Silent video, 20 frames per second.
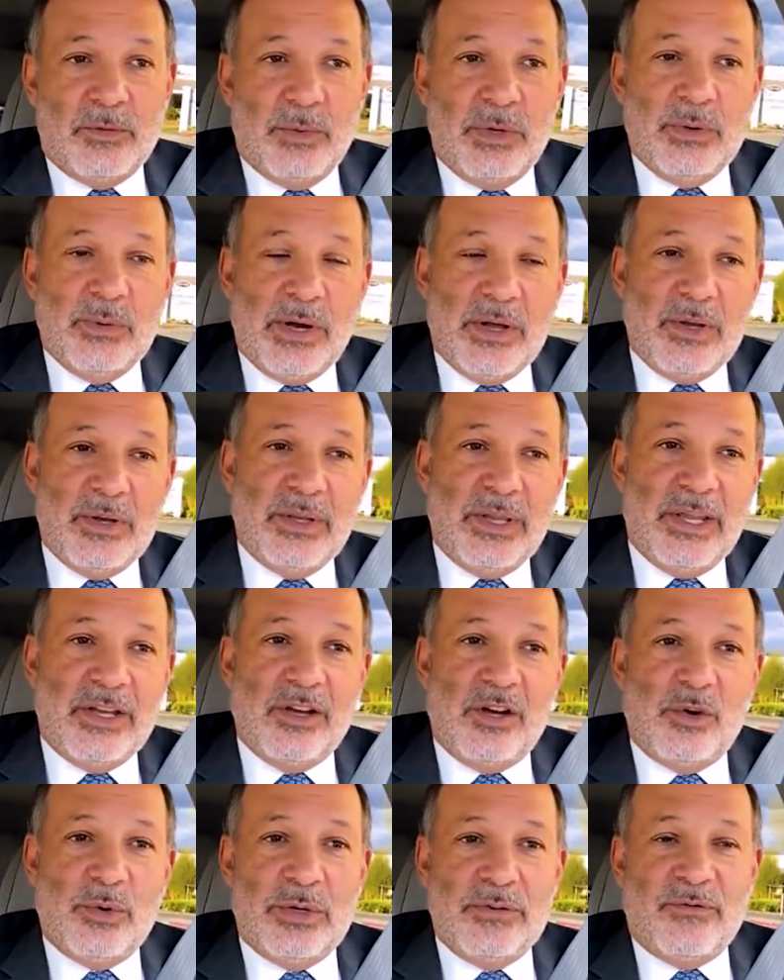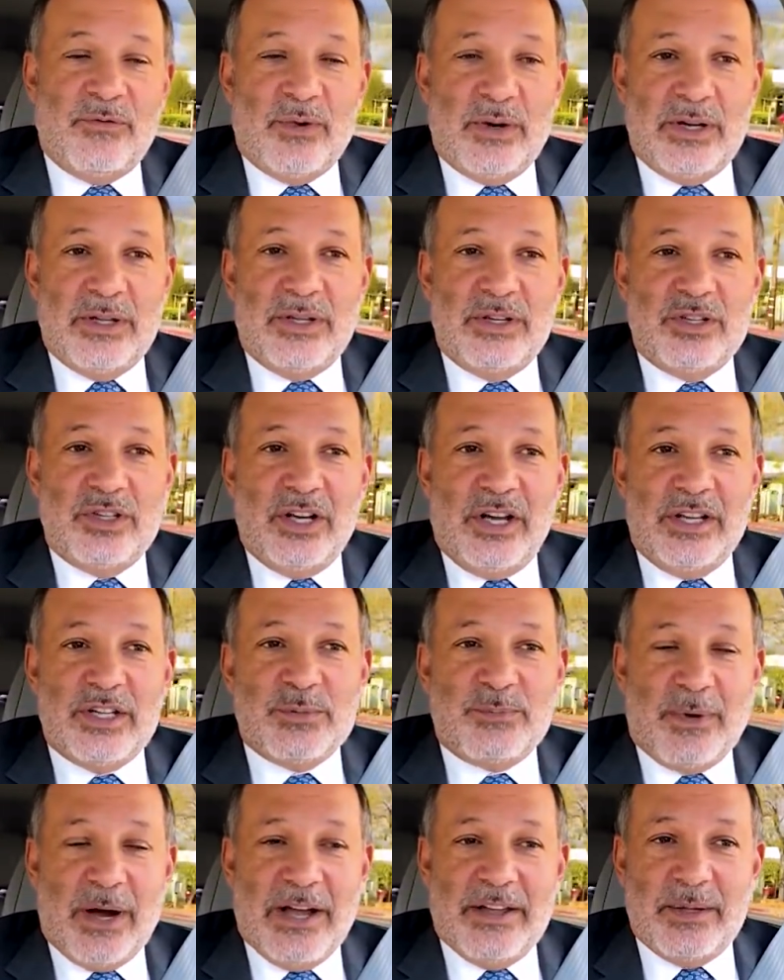We'd rather they go in front of the
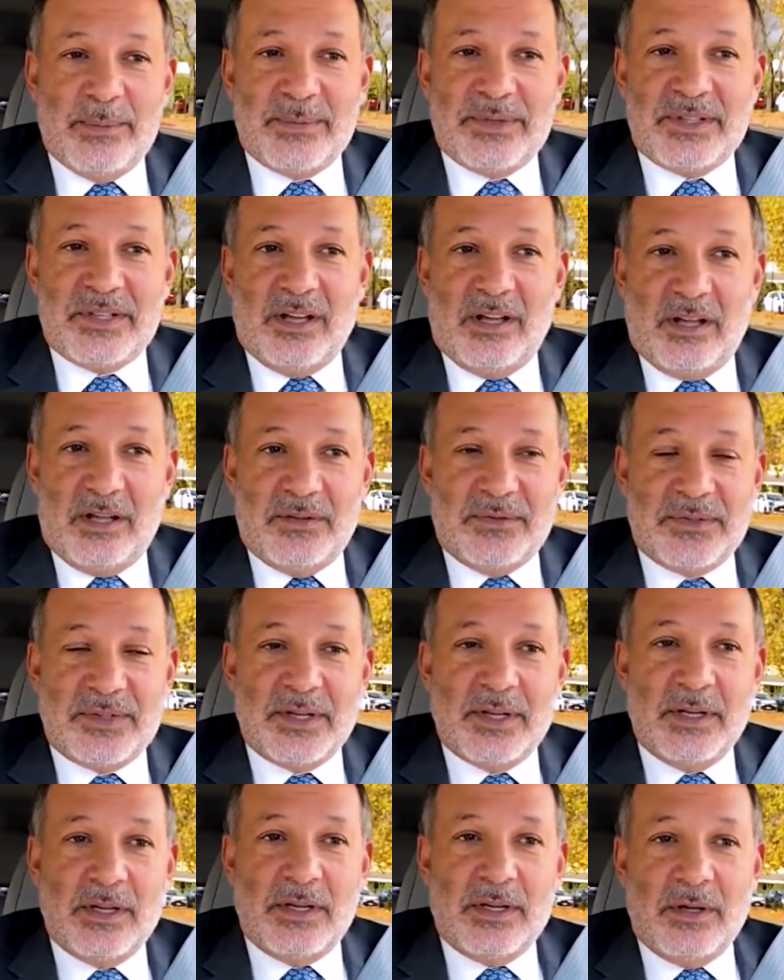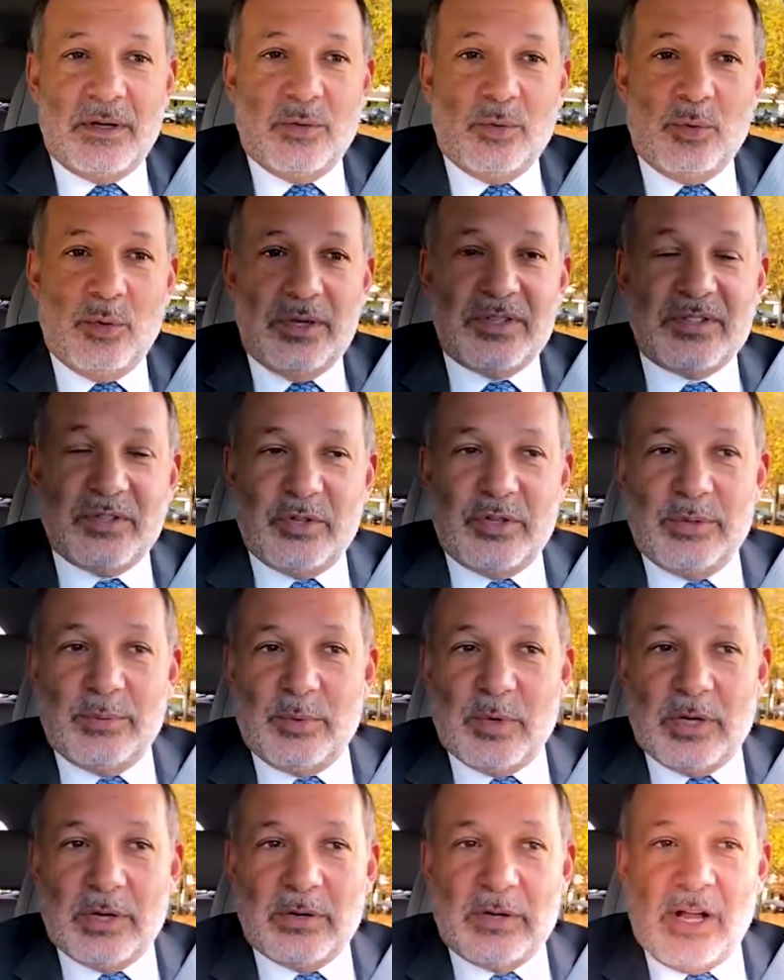judge by themselves, where it's a little
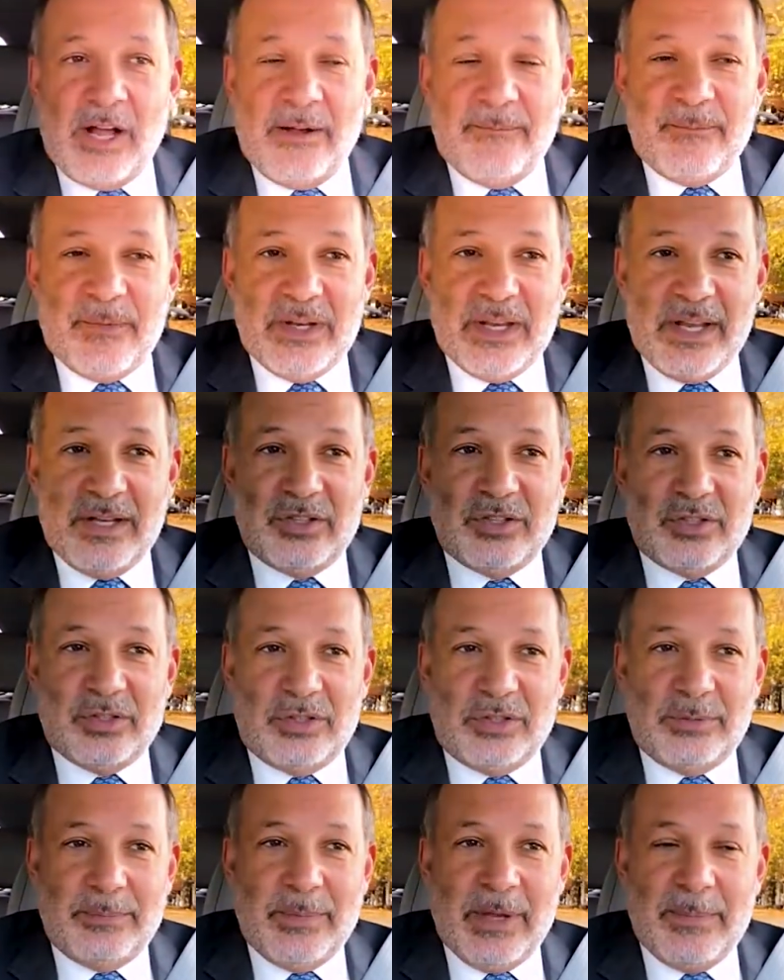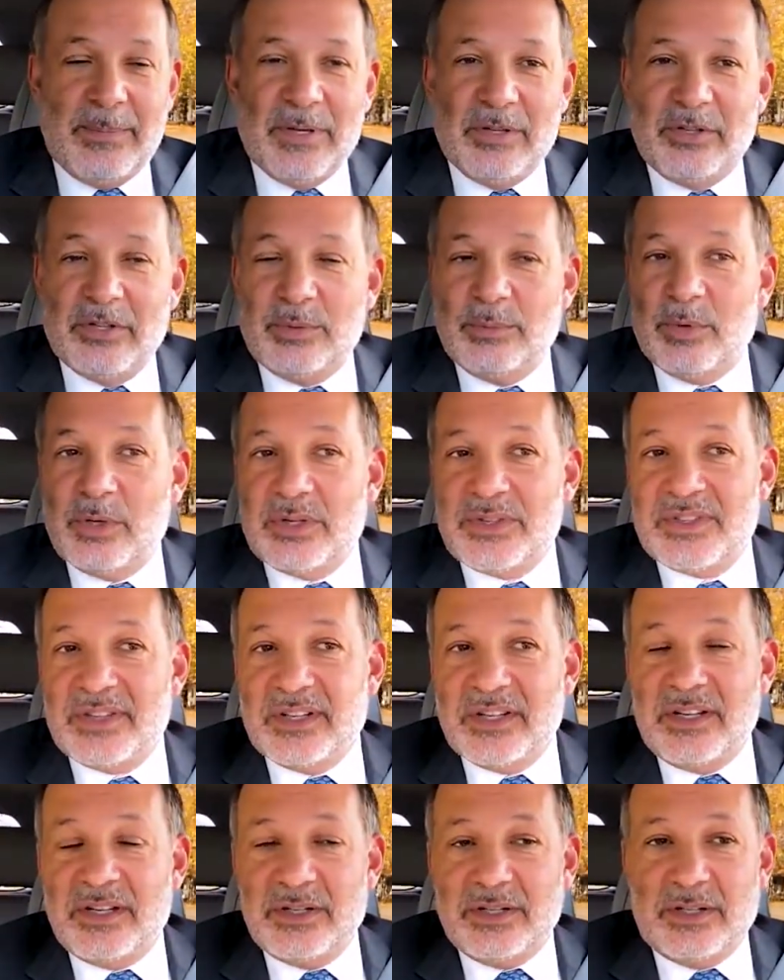more confidential, maybe a little more
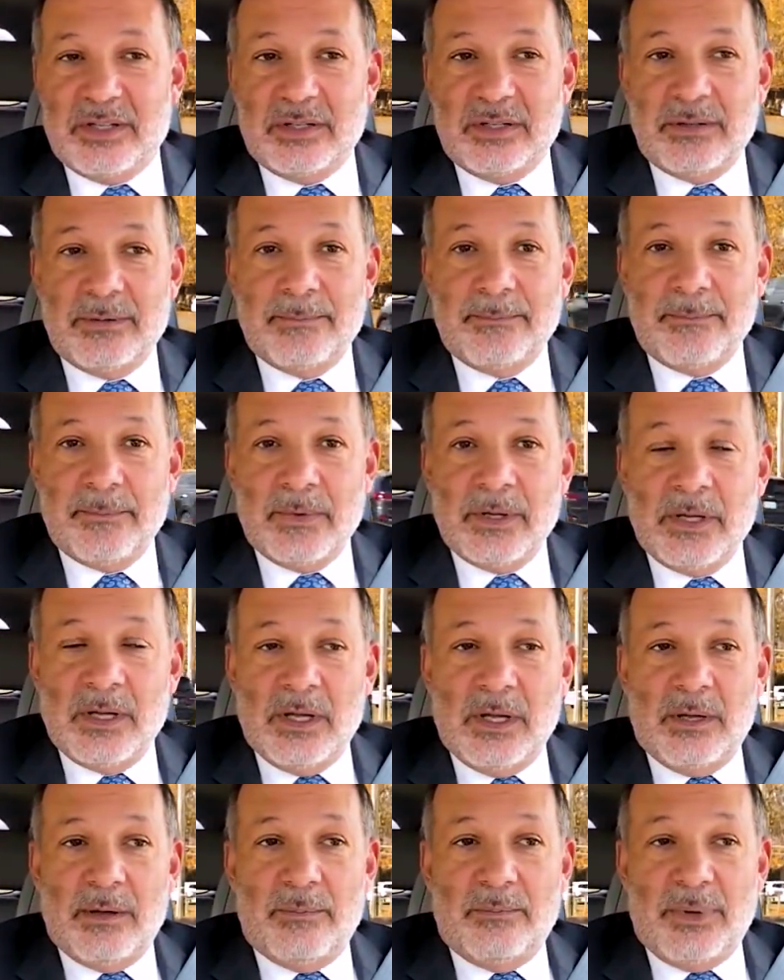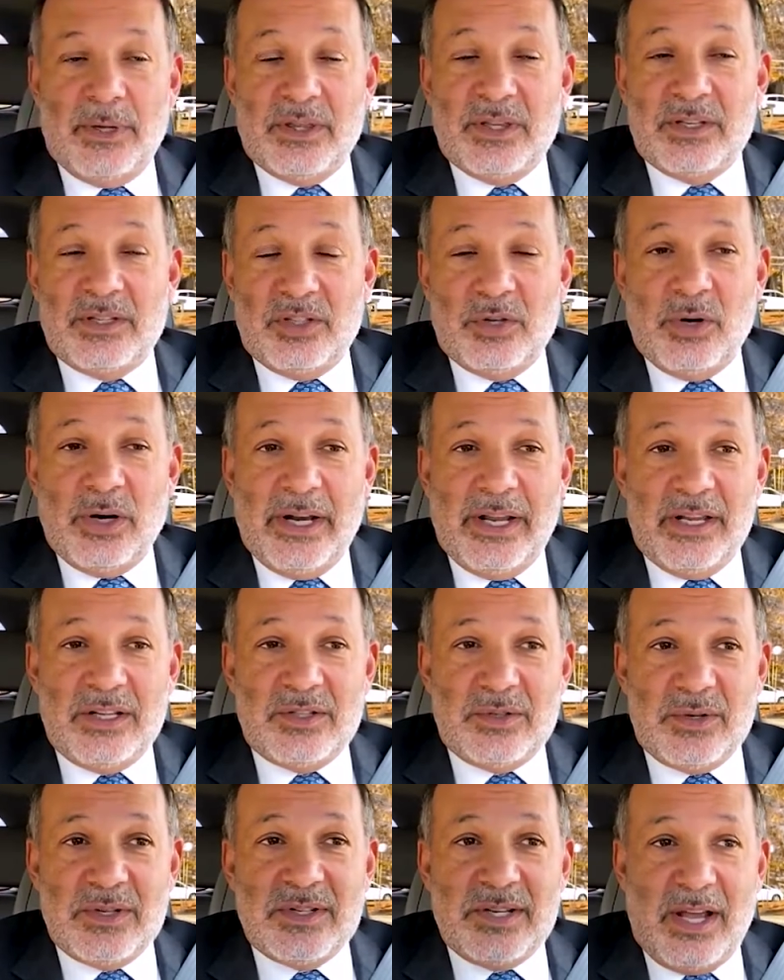secure. But the short
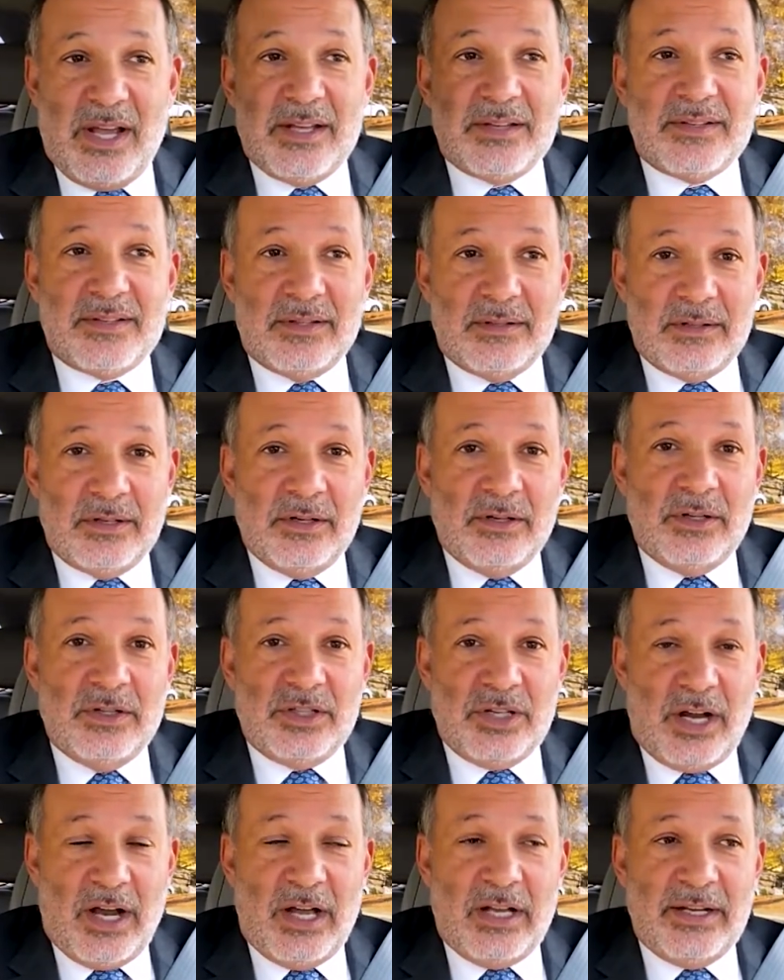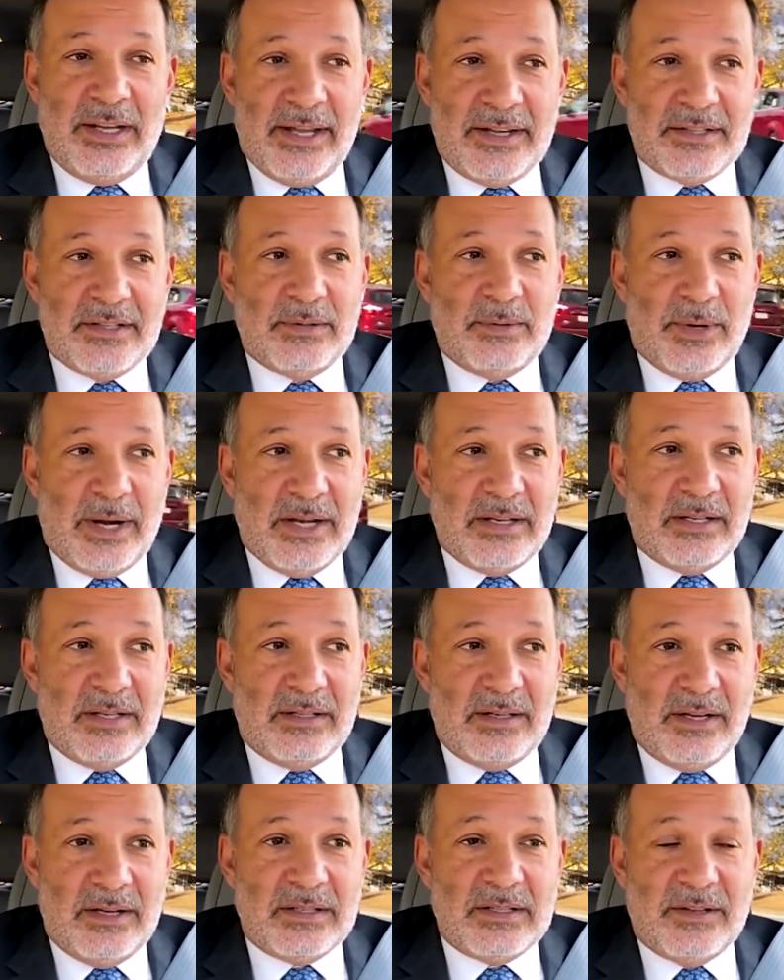answer is yes, your child has the right to
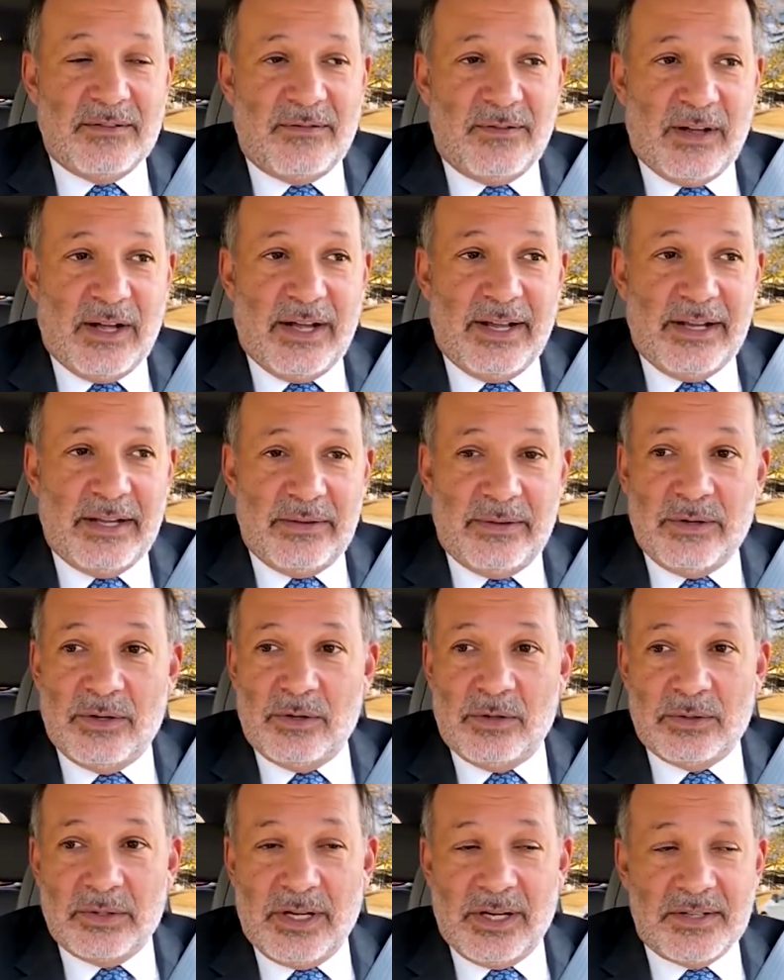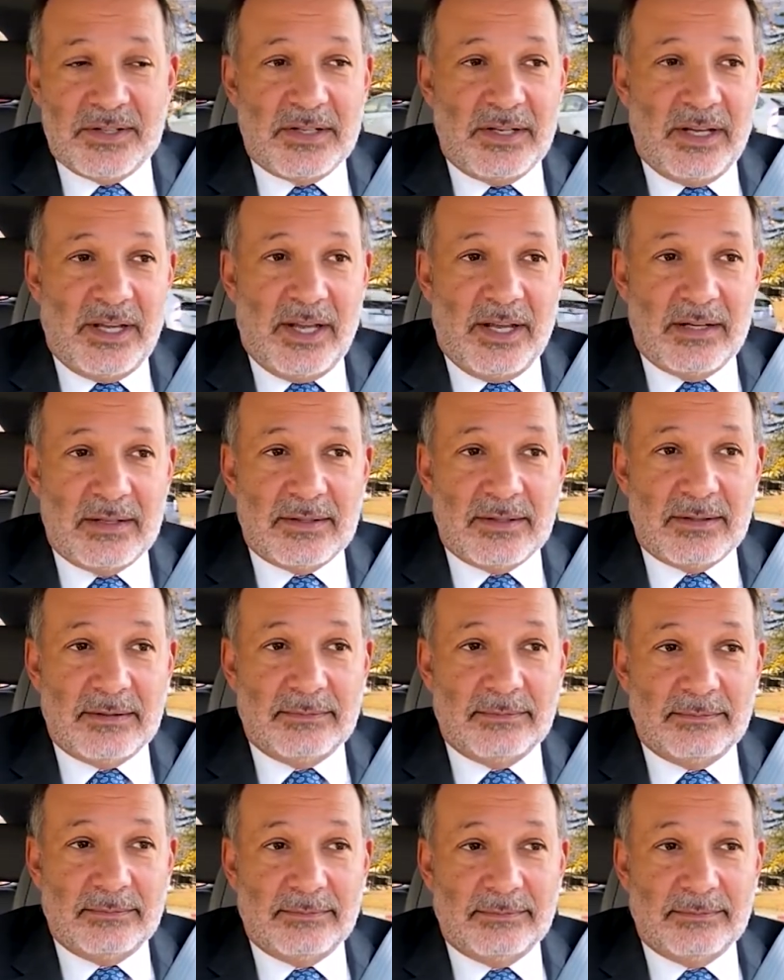testify in their own custody case.